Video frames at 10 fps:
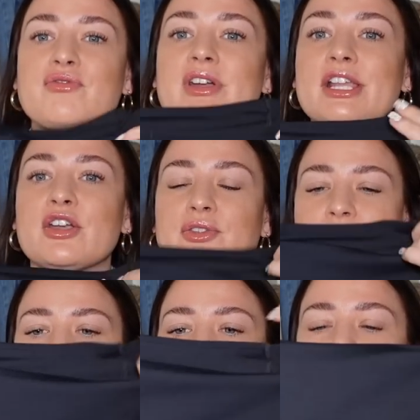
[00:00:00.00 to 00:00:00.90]
really good
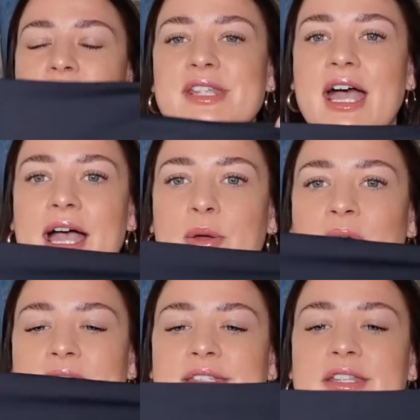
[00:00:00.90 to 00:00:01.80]
for the gym because they're
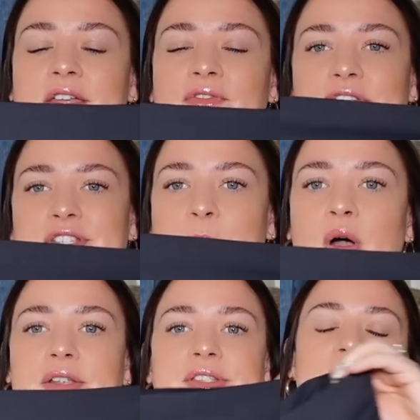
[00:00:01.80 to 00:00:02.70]
high-waisted, they feel
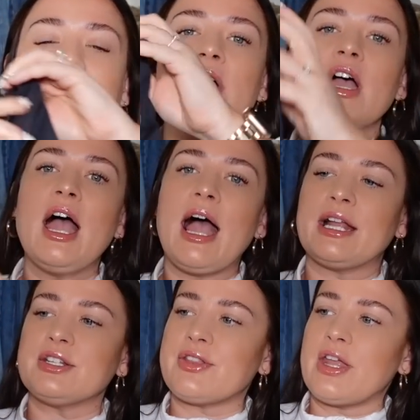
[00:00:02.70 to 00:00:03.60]
supportive,
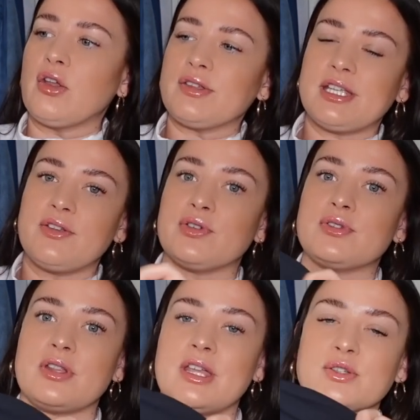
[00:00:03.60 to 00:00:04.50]
and they're not see-through,
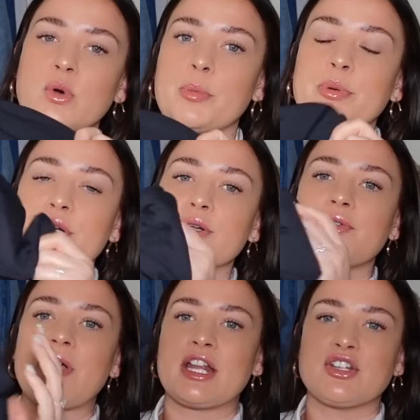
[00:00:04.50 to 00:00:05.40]
so they're
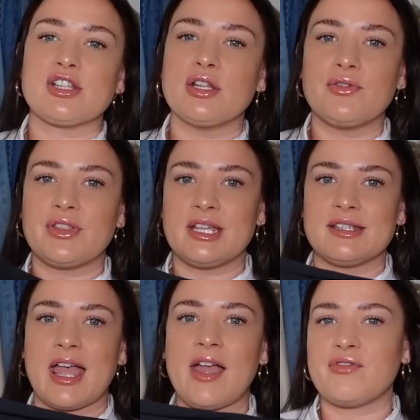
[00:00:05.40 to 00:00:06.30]
squat-proof. And I just love
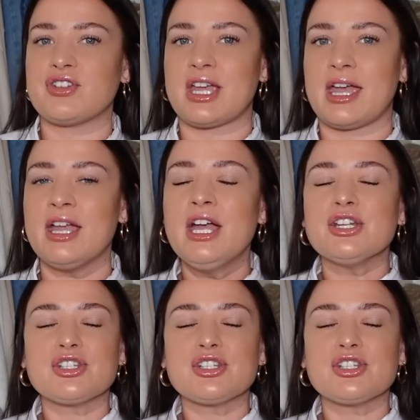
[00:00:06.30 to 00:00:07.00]
these every day.